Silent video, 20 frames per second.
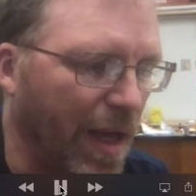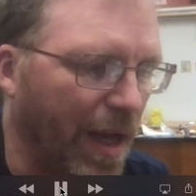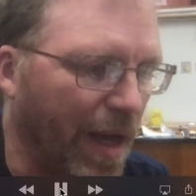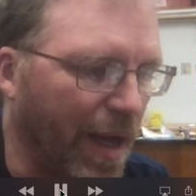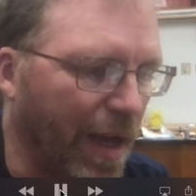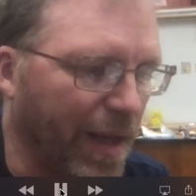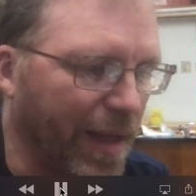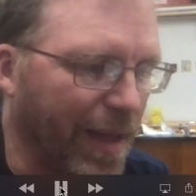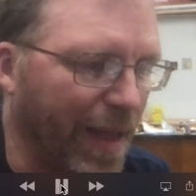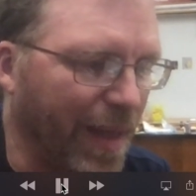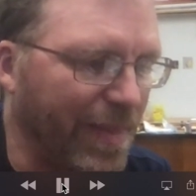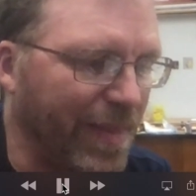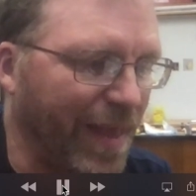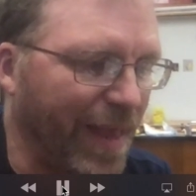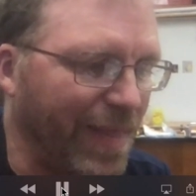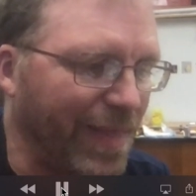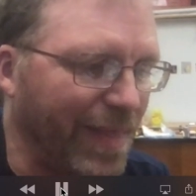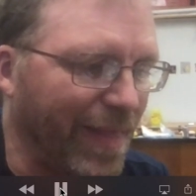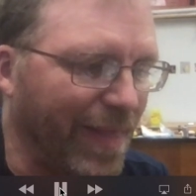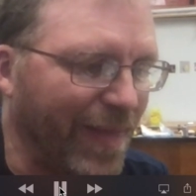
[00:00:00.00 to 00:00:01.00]
Again,
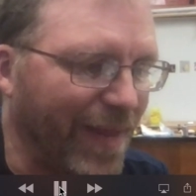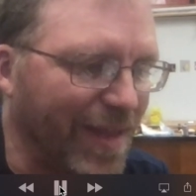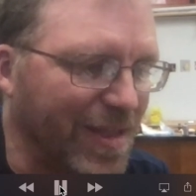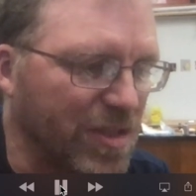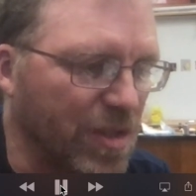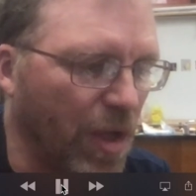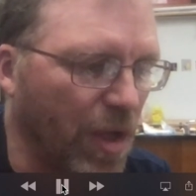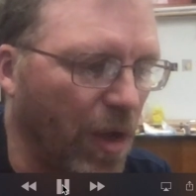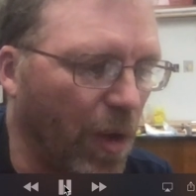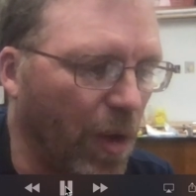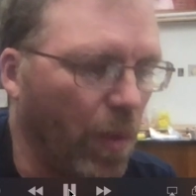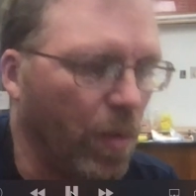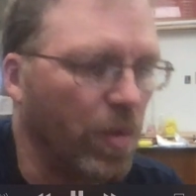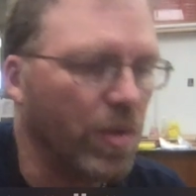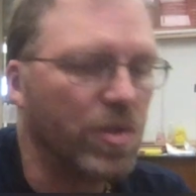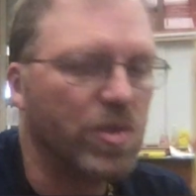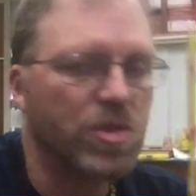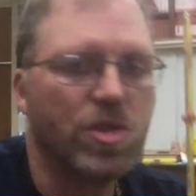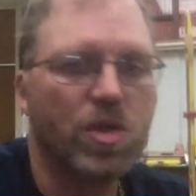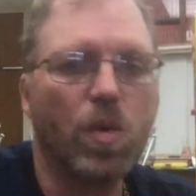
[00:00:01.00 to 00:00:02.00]
then these go
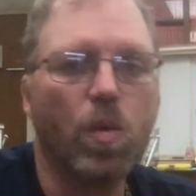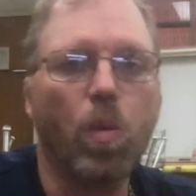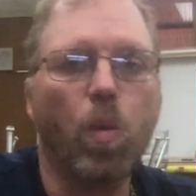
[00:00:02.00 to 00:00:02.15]
to